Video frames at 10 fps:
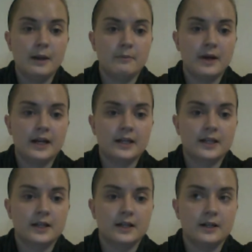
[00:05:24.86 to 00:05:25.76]
MAC
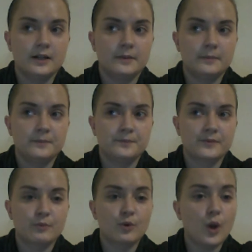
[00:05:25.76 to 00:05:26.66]

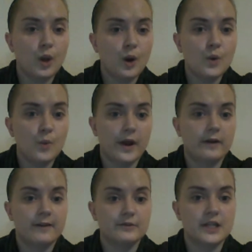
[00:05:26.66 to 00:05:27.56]
Pro Longwear
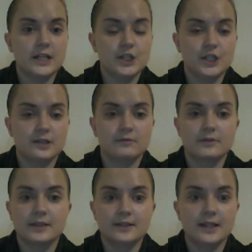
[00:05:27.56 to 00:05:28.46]
foundation.
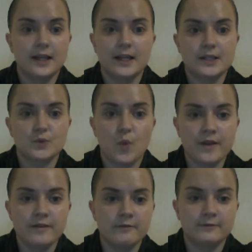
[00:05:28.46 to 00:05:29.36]
It's
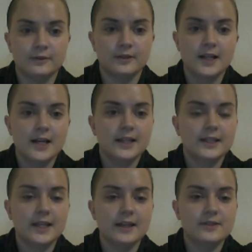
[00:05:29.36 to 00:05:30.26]
wonderful,
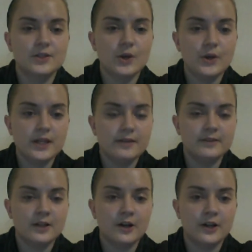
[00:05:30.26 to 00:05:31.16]
gives so
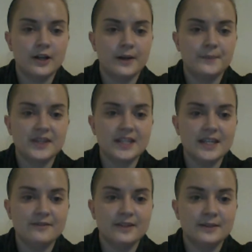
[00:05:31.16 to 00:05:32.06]

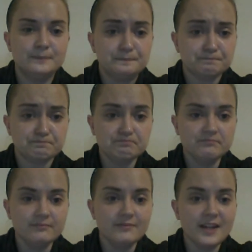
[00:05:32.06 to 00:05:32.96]
even
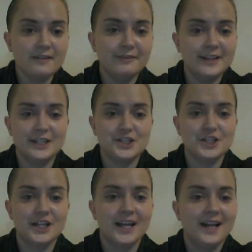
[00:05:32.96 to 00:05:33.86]

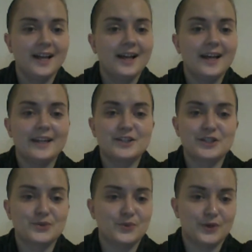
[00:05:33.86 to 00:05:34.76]
finish. It's
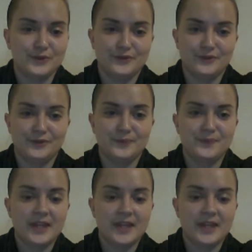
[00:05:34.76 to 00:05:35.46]
just wonderful.